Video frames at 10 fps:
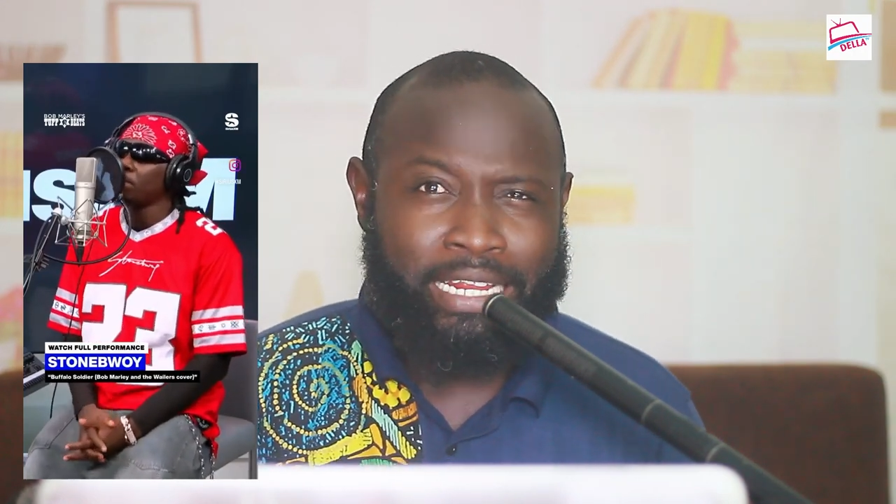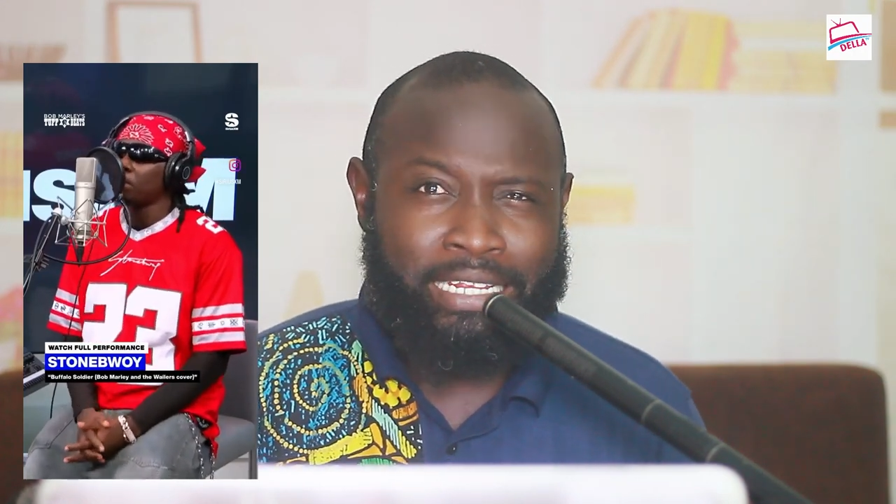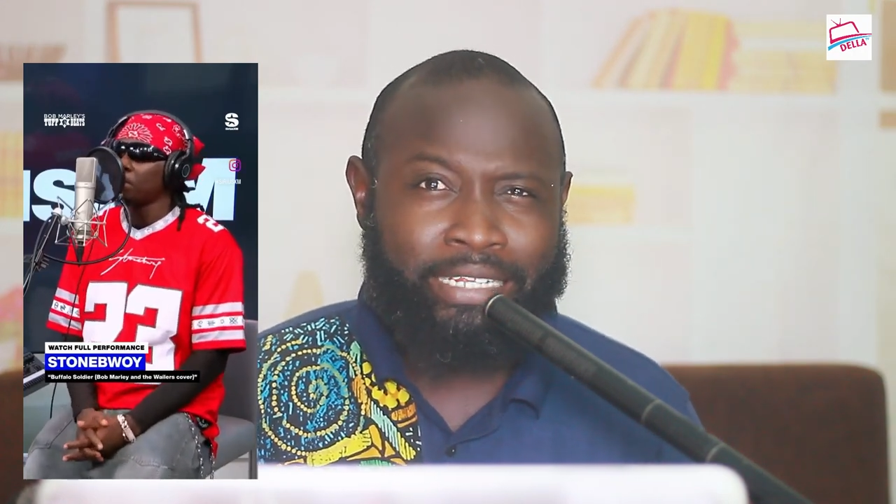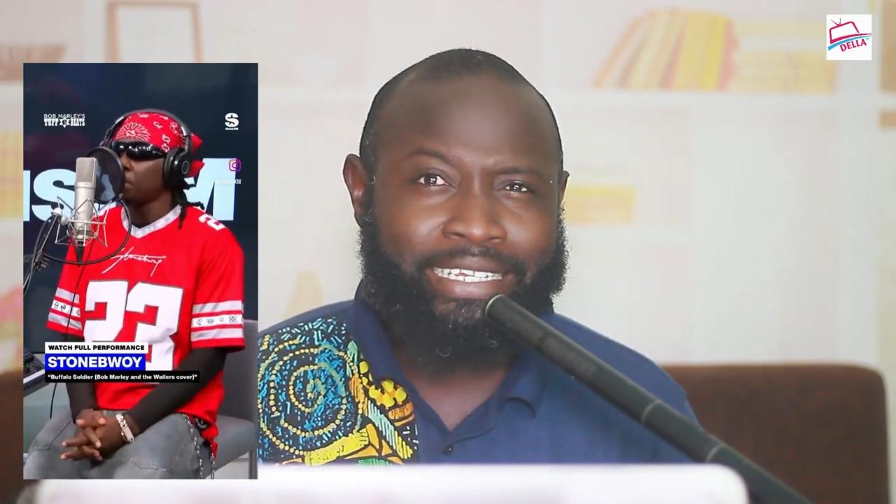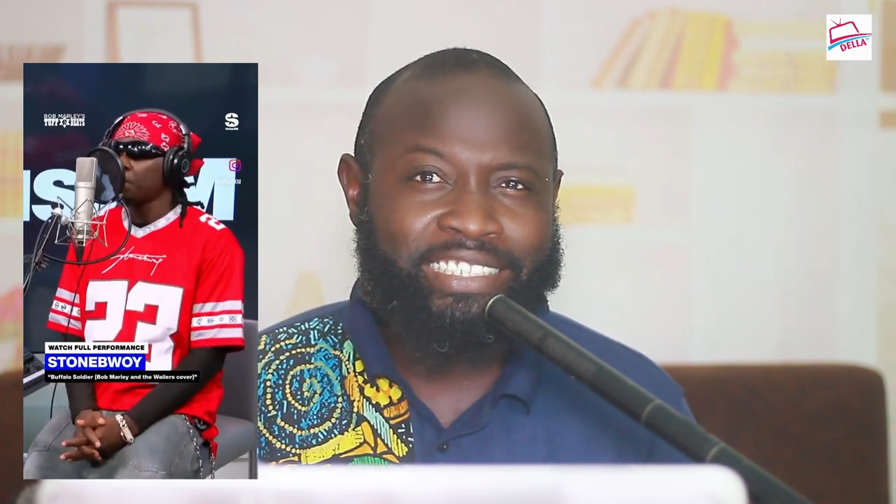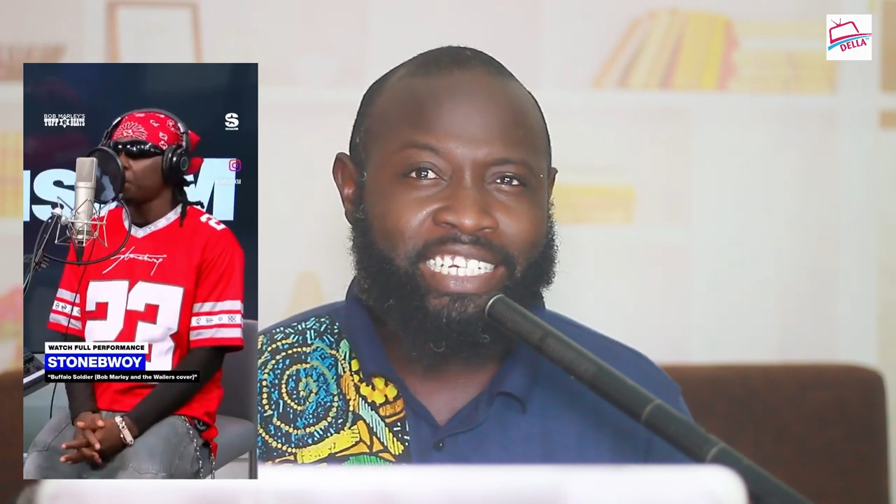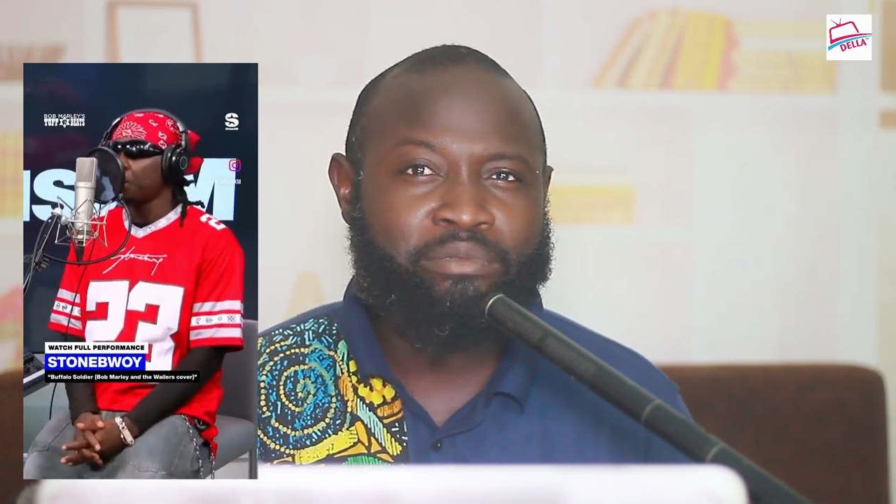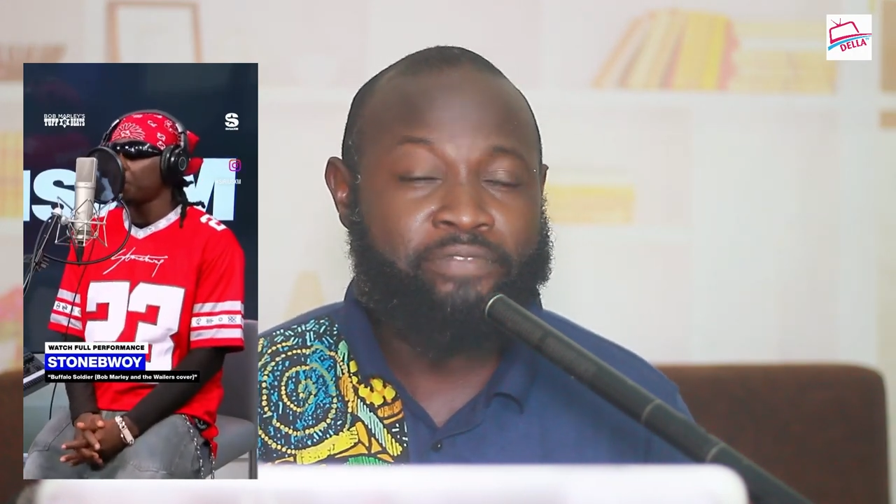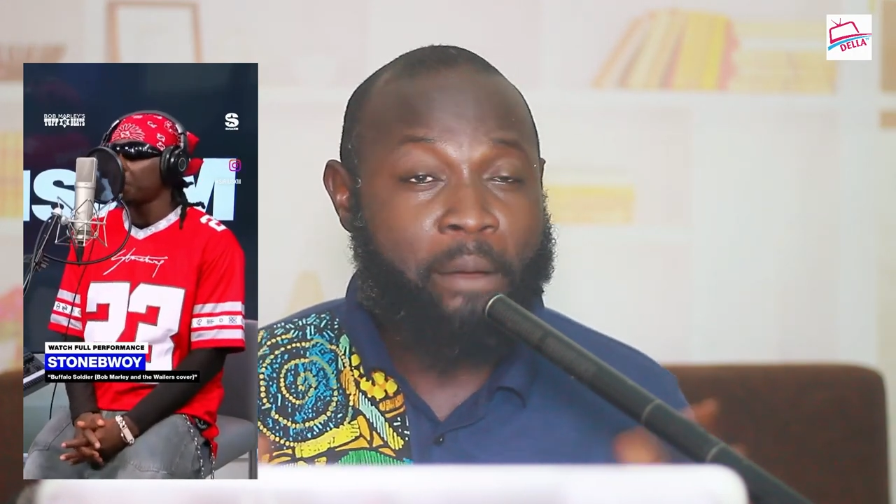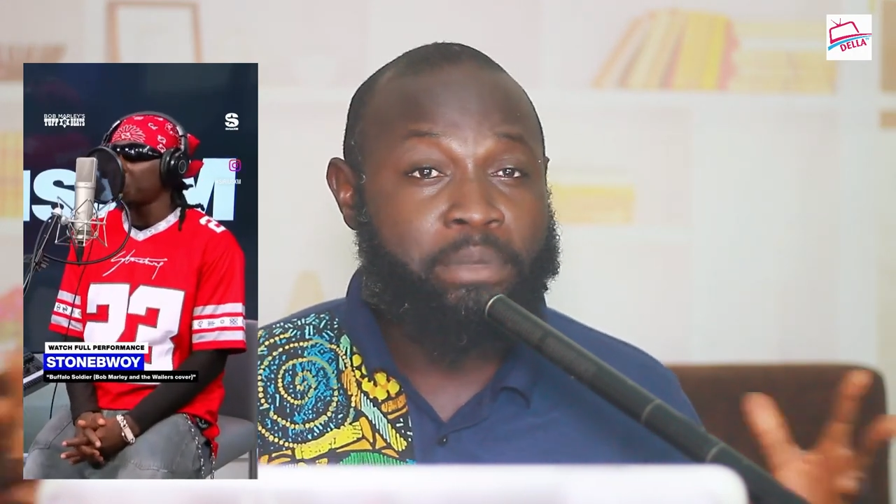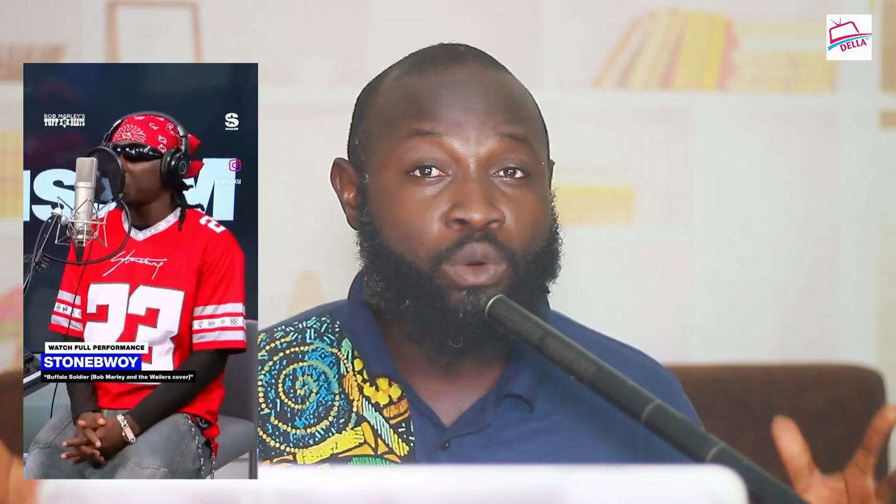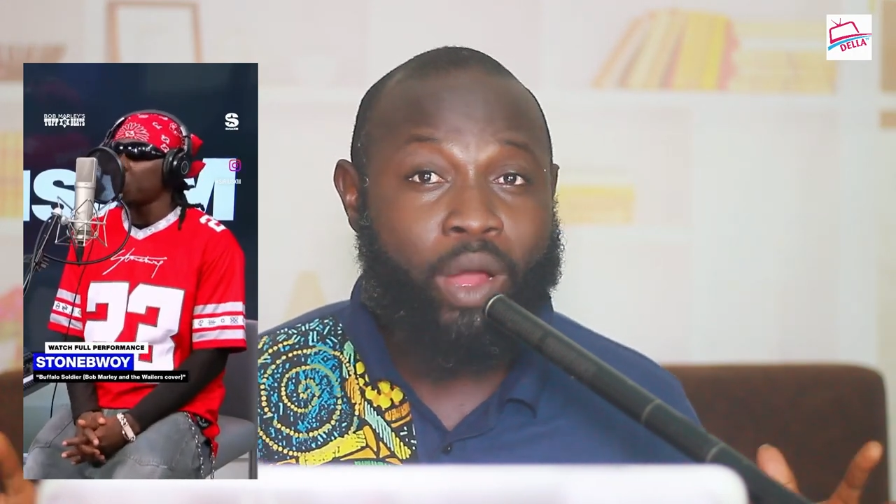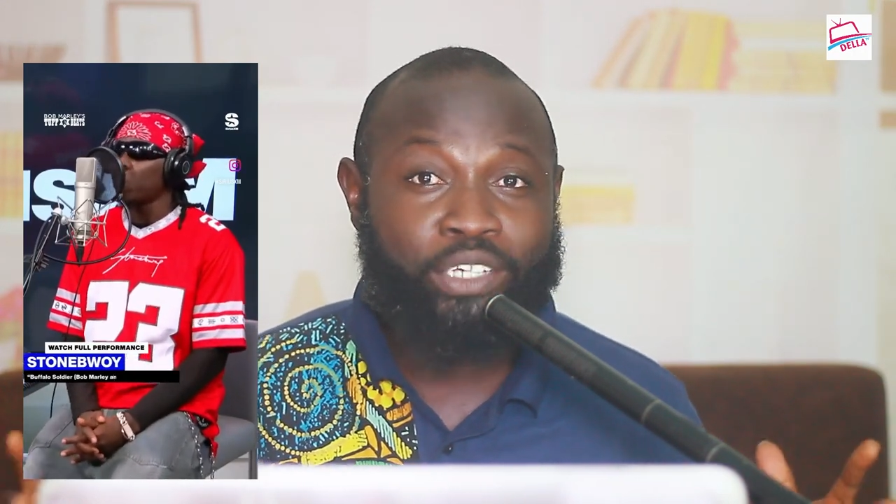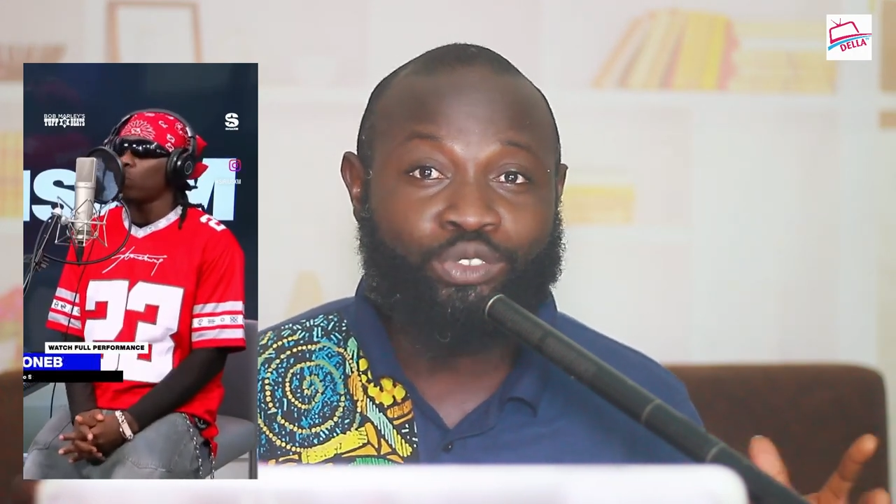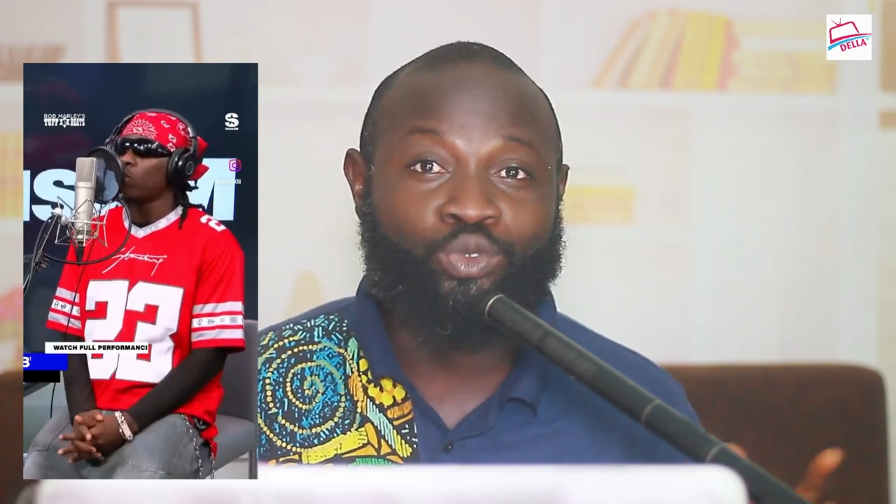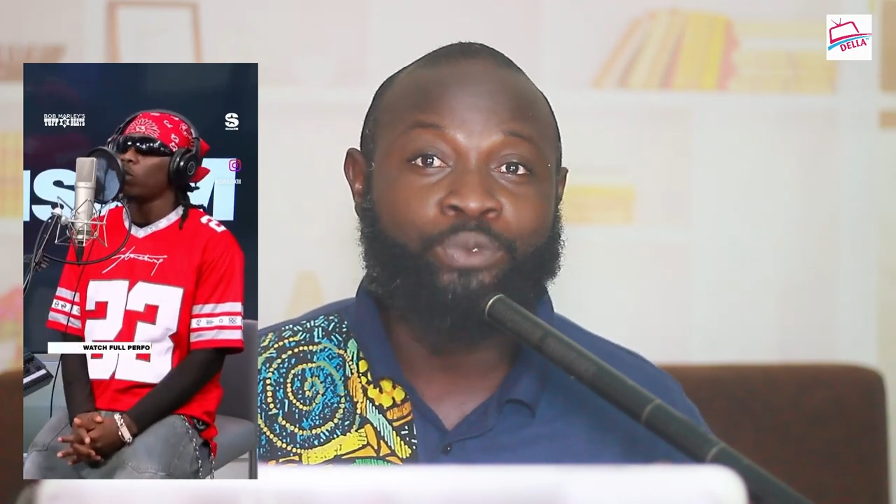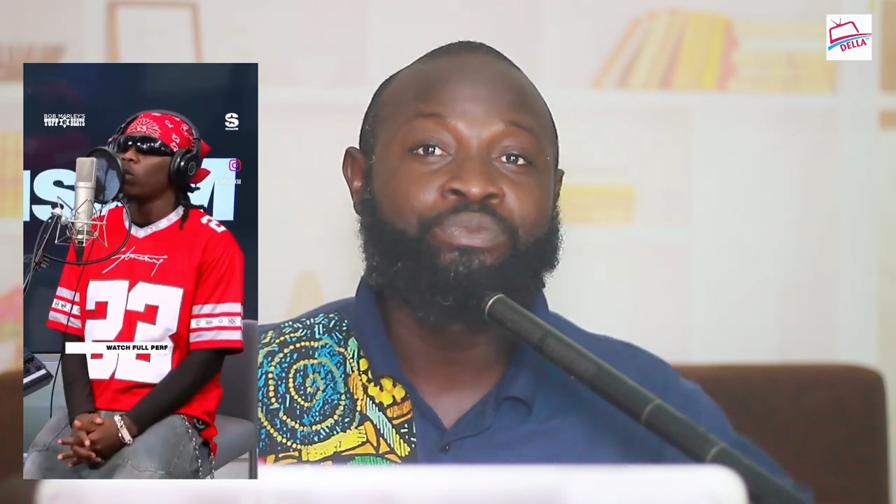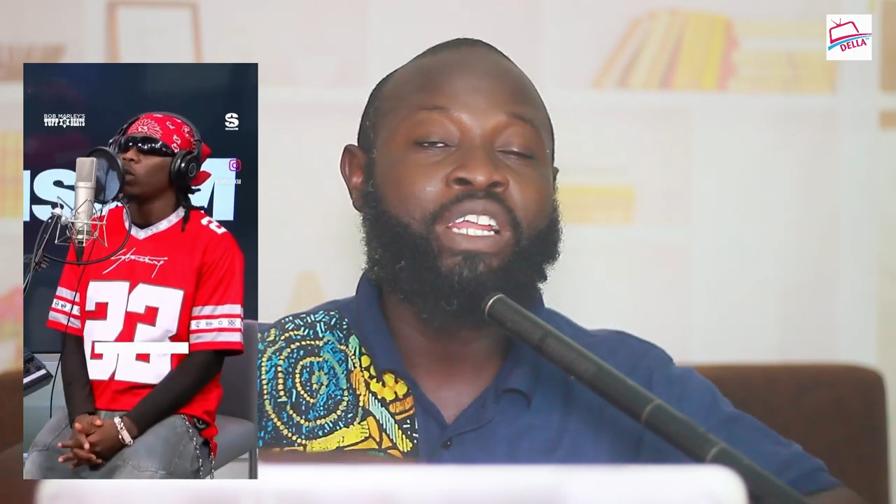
Ladies and gentlemen, family-wise too,